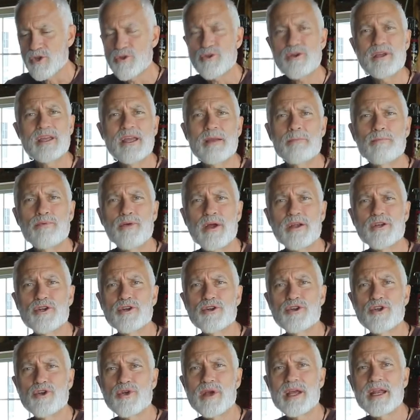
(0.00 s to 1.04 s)
So you can get
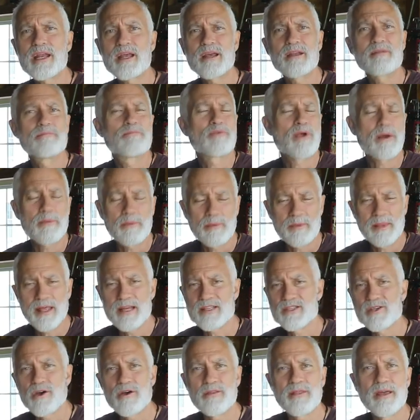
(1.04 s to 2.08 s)
pressure treated. Probably
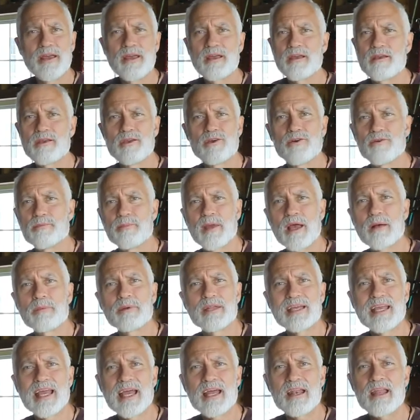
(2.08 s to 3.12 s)
that's all you'll be
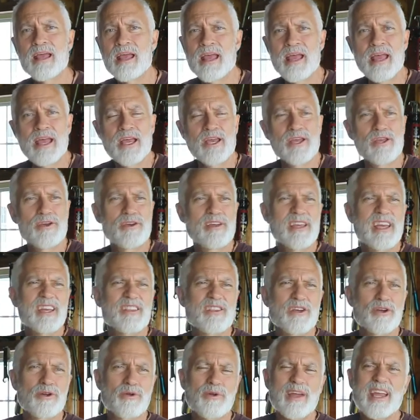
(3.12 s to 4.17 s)
able to get. You can
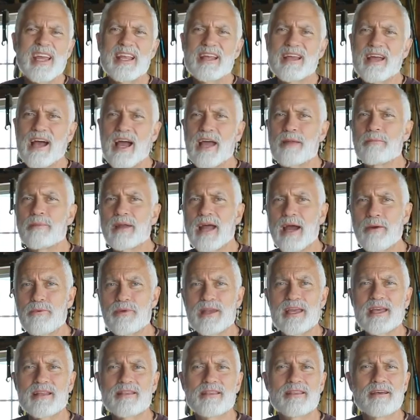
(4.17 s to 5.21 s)
get the green kind, but
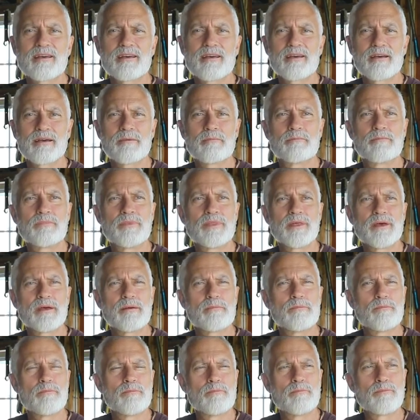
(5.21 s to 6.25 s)
I would get
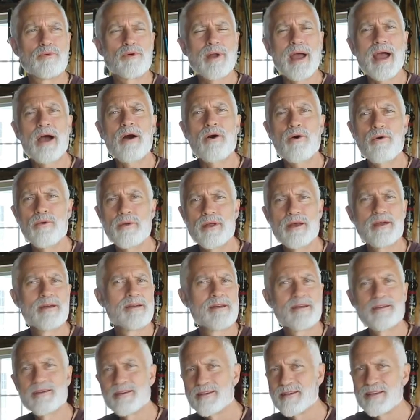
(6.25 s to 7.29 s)
the brown
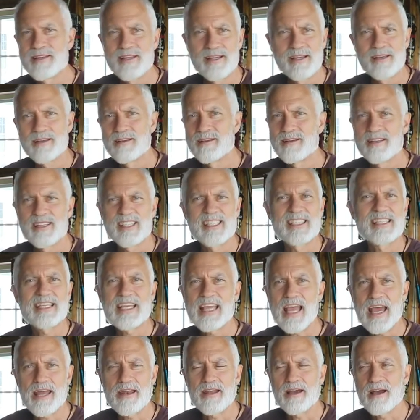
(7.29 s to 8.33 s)

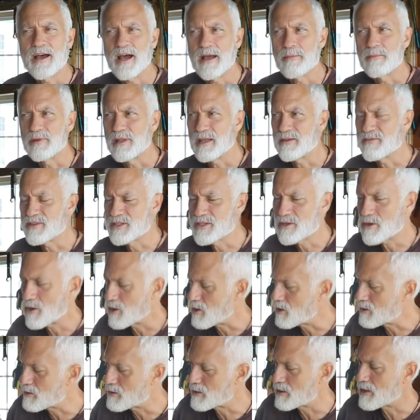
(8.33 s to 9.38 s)
sienna, I believe it's
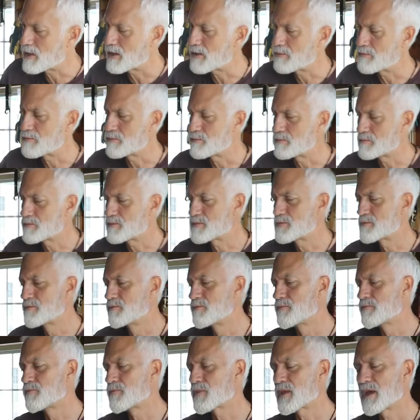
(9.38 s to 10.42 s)
called,
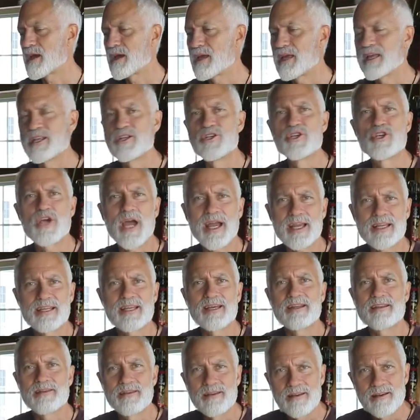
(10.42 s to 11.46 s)

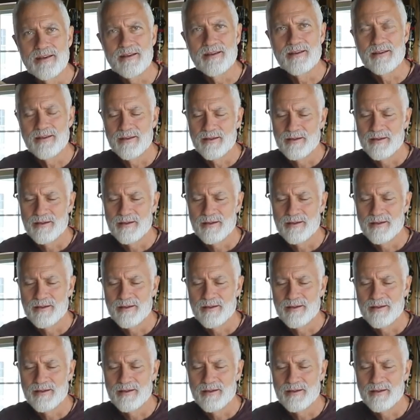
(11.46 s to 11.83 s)
injected